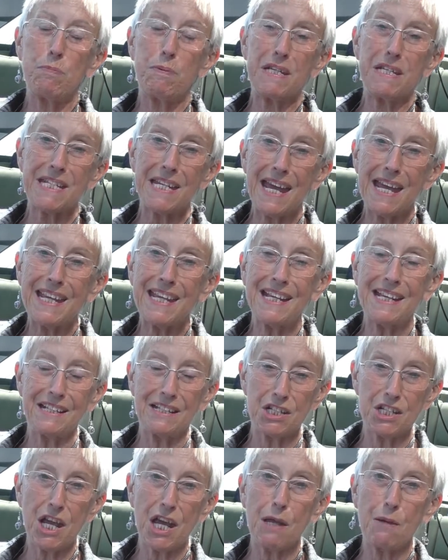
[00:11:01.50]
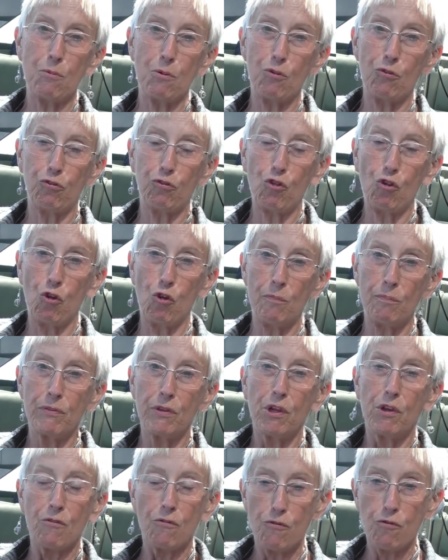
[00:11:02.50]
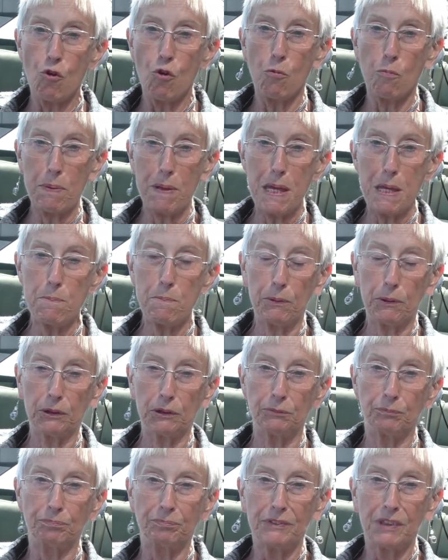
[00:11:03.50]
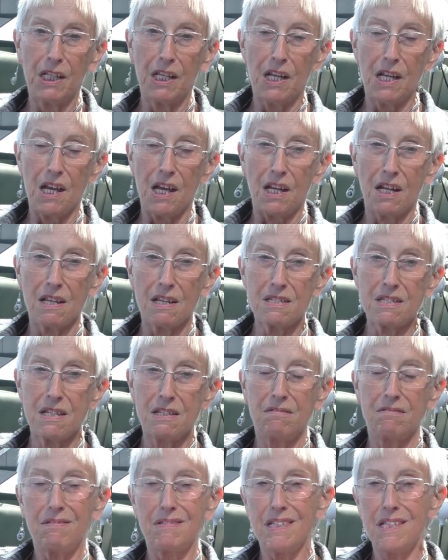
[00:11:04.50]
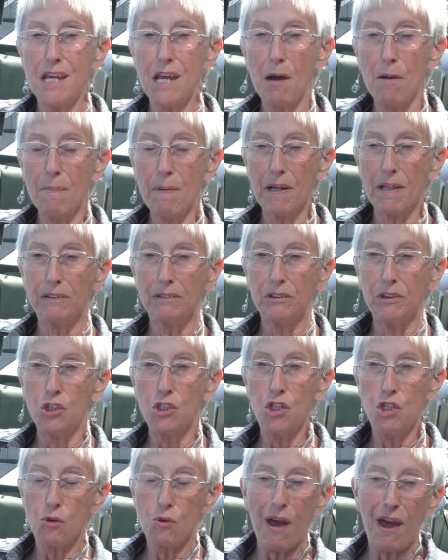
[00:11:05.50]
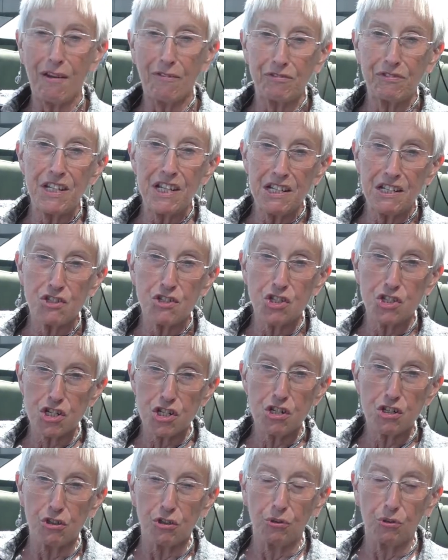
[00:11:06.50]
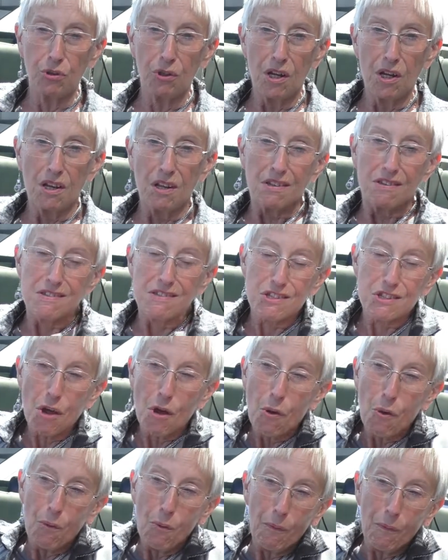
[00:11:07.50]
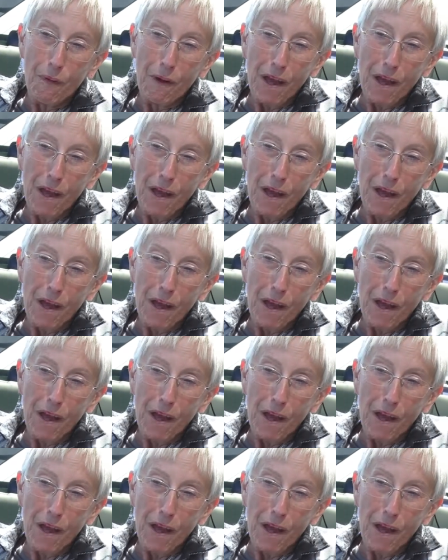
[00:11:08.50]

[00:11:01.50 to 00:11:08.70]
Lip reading: be taking a table for 4 people. And I said, yeah, but you have needs too. So,